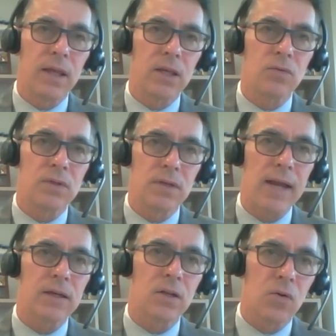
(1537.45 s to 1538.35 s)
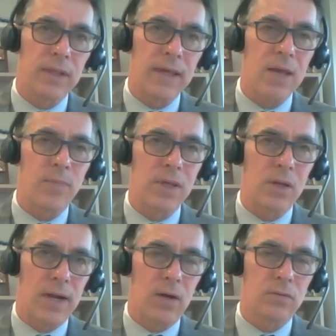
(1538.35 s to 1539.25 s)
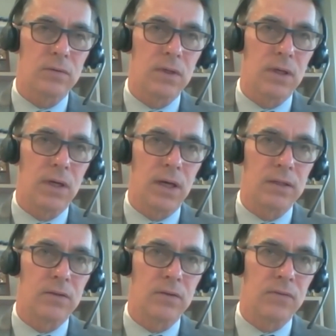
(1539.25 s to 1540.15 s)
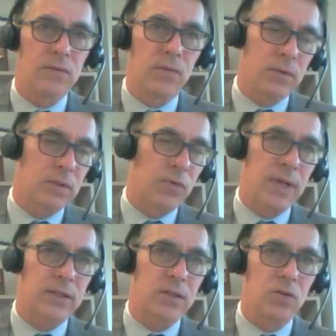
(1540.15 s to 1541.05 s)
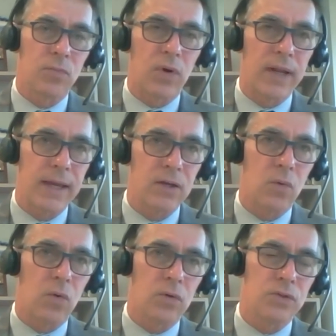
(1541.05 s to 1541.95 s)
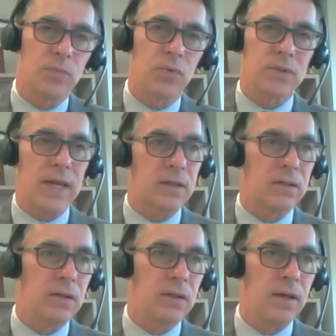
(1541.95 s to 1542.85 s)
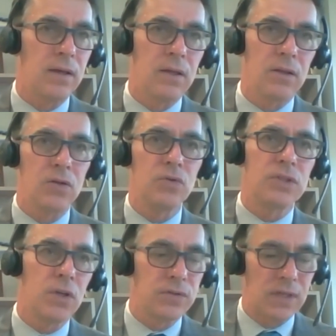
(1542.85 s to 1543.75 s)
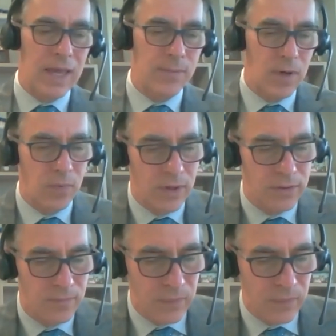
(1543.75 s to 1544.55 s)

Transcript: and you did not go the IP route to protect a new brand or to protect the new shields you came up with.